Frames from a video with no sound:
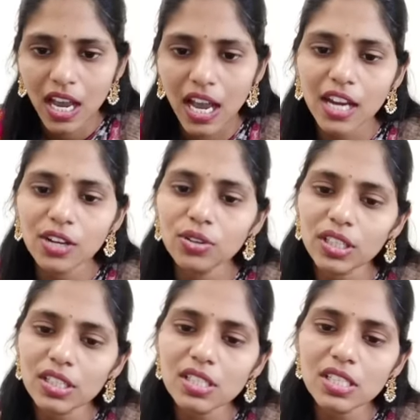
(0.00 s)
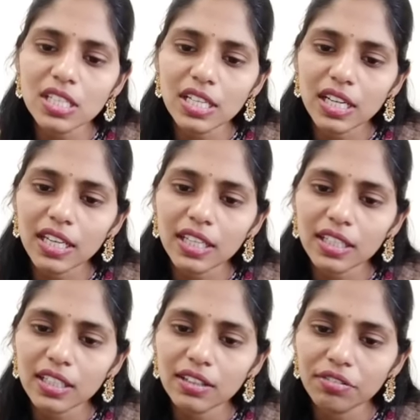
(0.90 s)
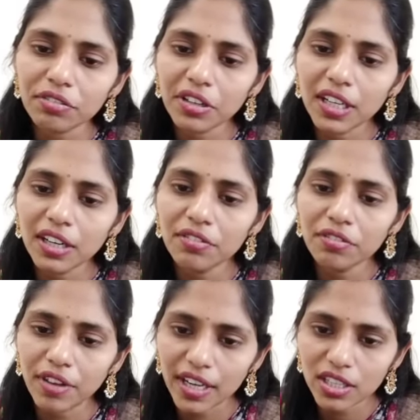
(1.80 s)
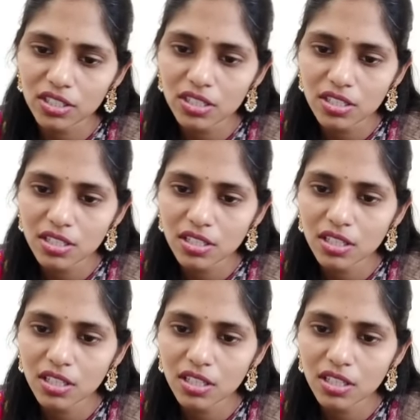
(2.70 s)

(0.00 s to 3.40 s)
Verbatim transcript: and you can see like freedom fighters